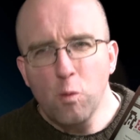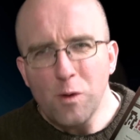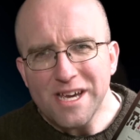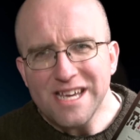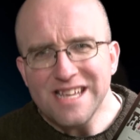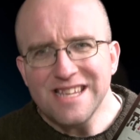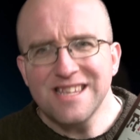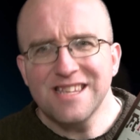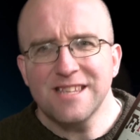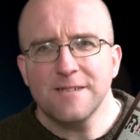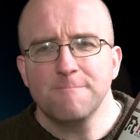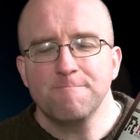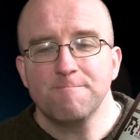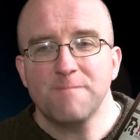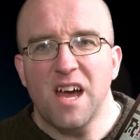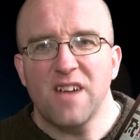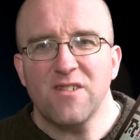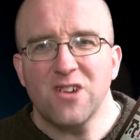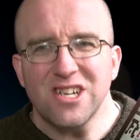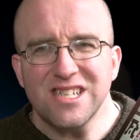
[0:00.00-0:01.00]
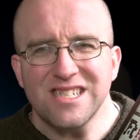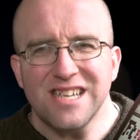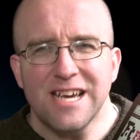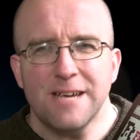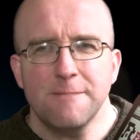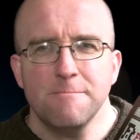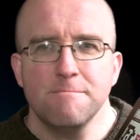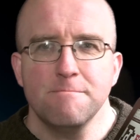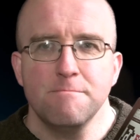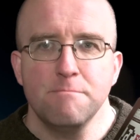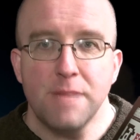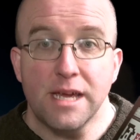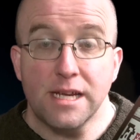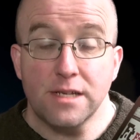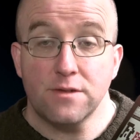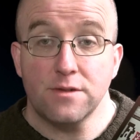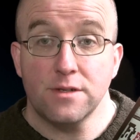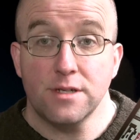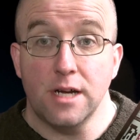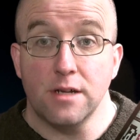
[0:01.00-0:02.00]
with, I've got to say,
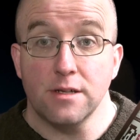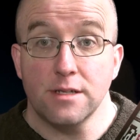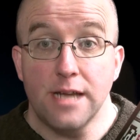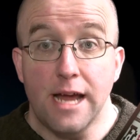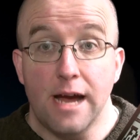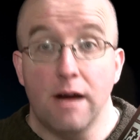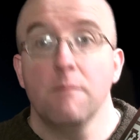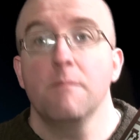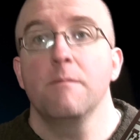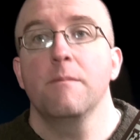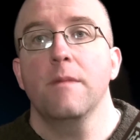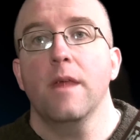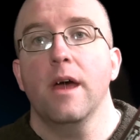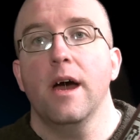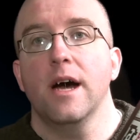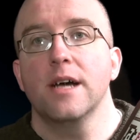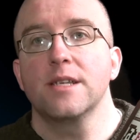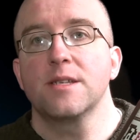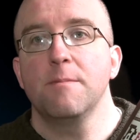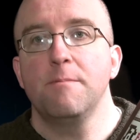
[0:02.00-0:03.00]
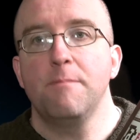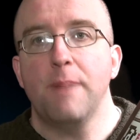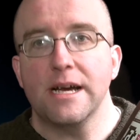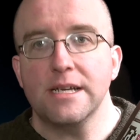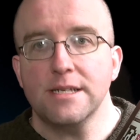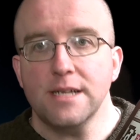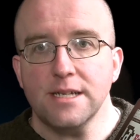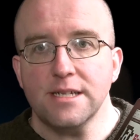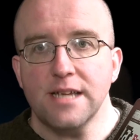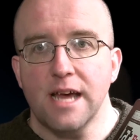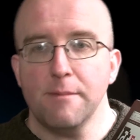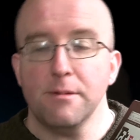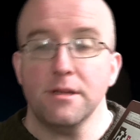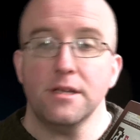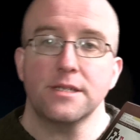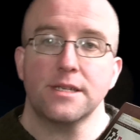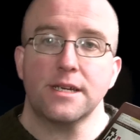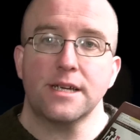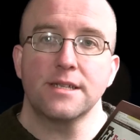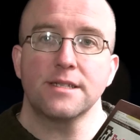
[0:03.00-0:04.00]
mixed results. Now, as a basic
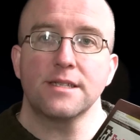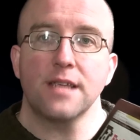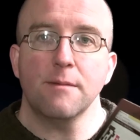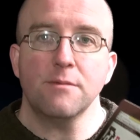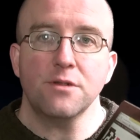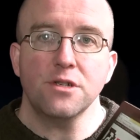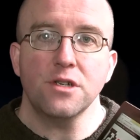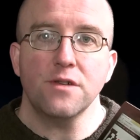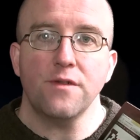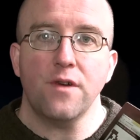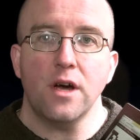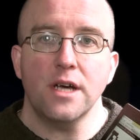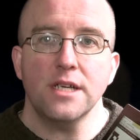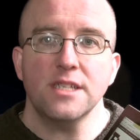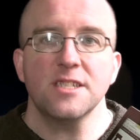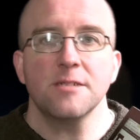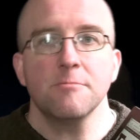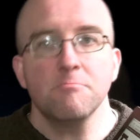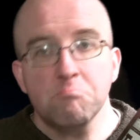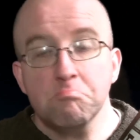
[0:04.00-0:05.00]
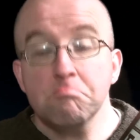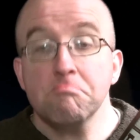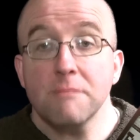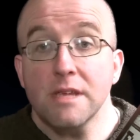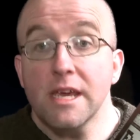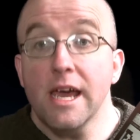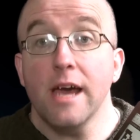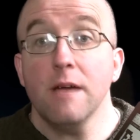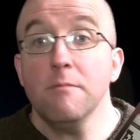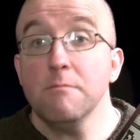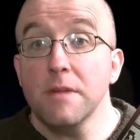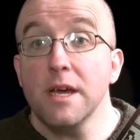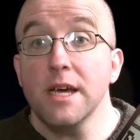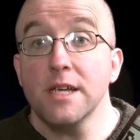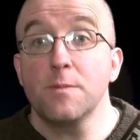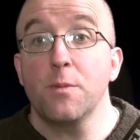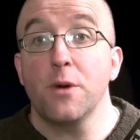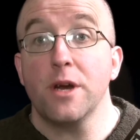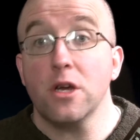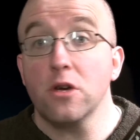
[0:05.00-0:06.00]
tablet, as a consumption device, yeah,
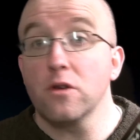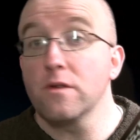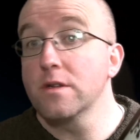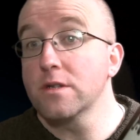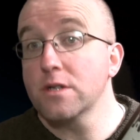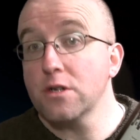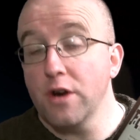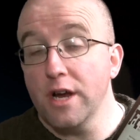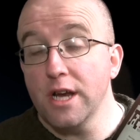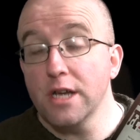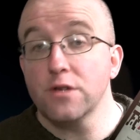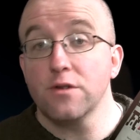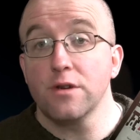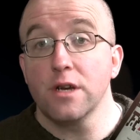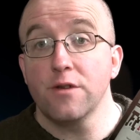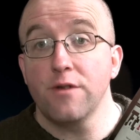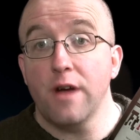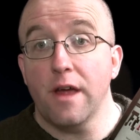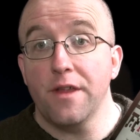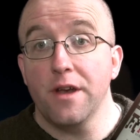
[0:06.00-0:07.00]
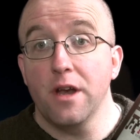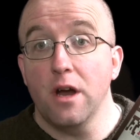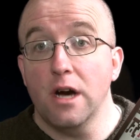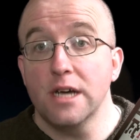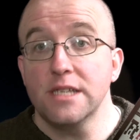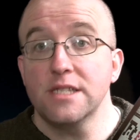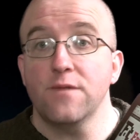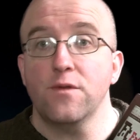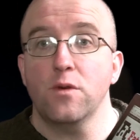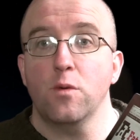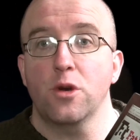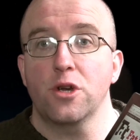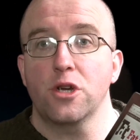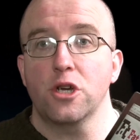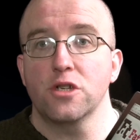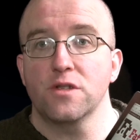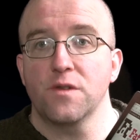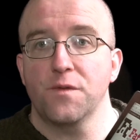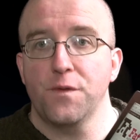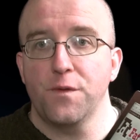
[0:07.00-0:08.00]
it's pretty good. The screen is really rather nice if you
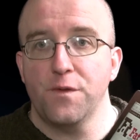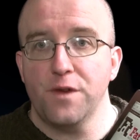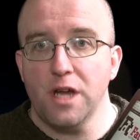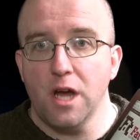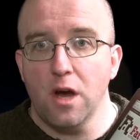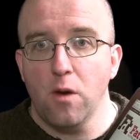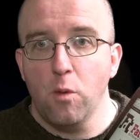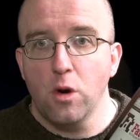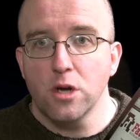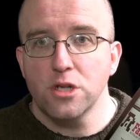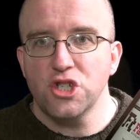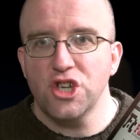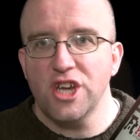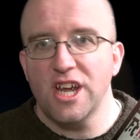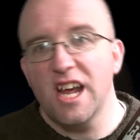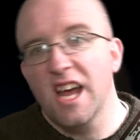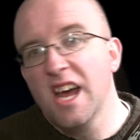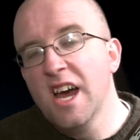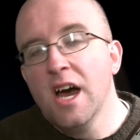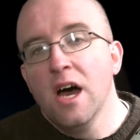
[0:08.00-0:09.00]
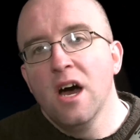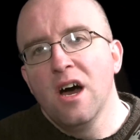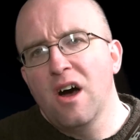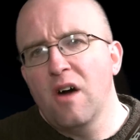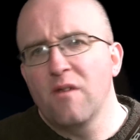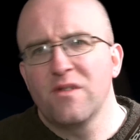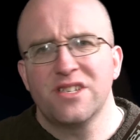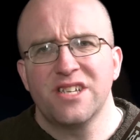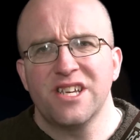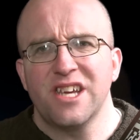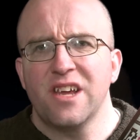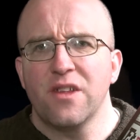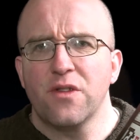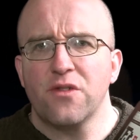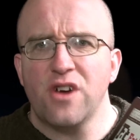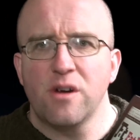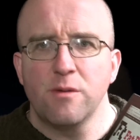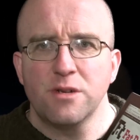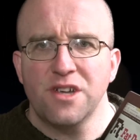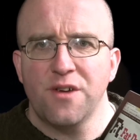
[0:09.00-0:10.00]
want to use it for video watching. Obviously you can
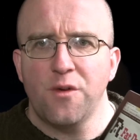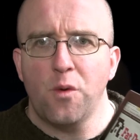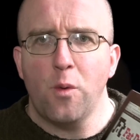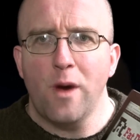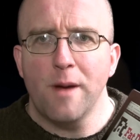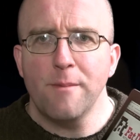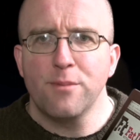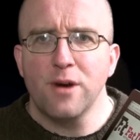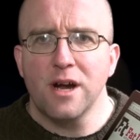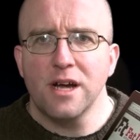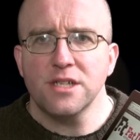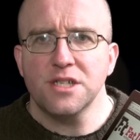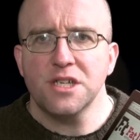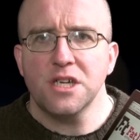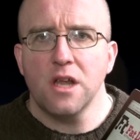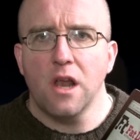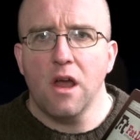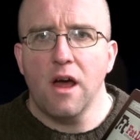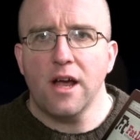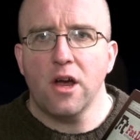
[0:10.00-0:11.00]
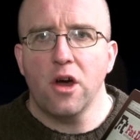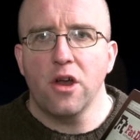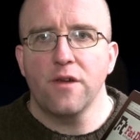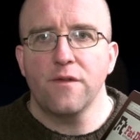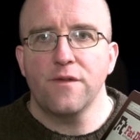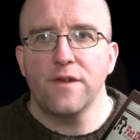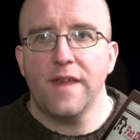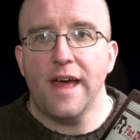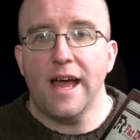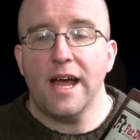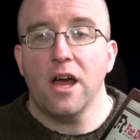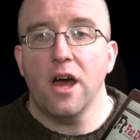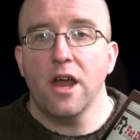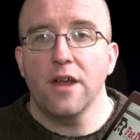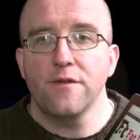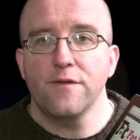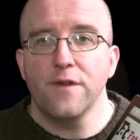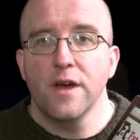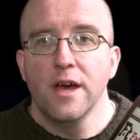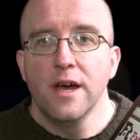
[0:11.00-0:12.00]
throw whichever web browser you like on it for that
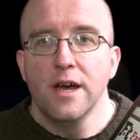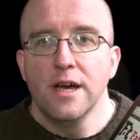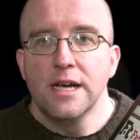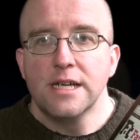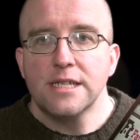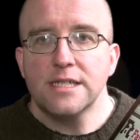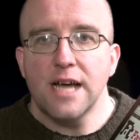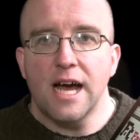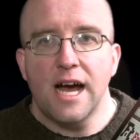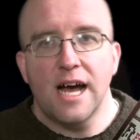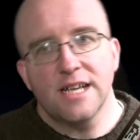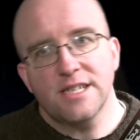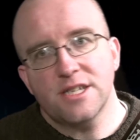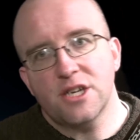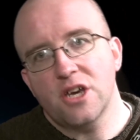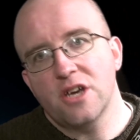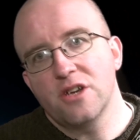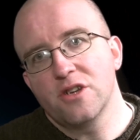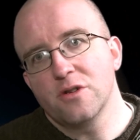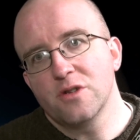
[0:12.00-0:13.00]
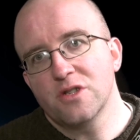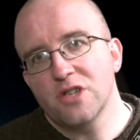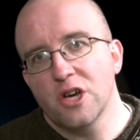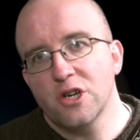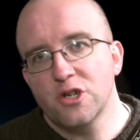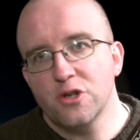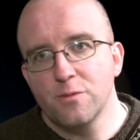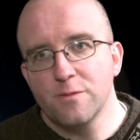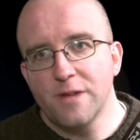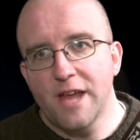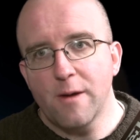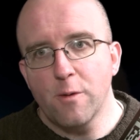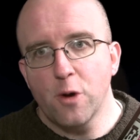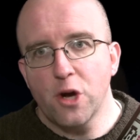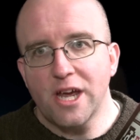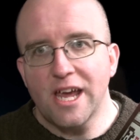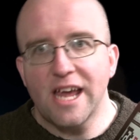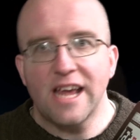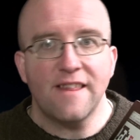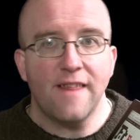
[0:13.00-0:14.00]
kind of task. You can do social
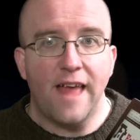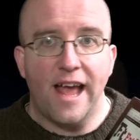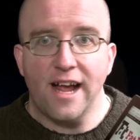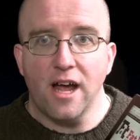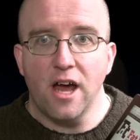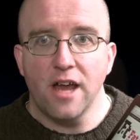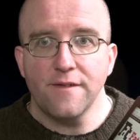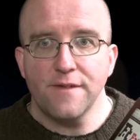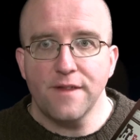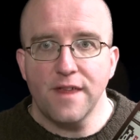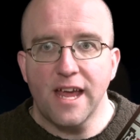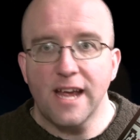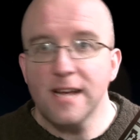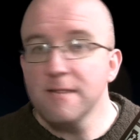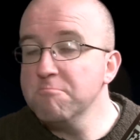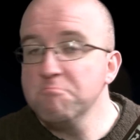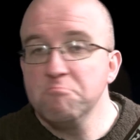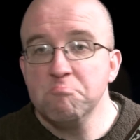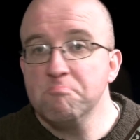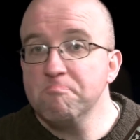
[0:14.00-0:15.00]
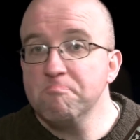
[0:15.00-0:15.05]
networking, that kind of thing.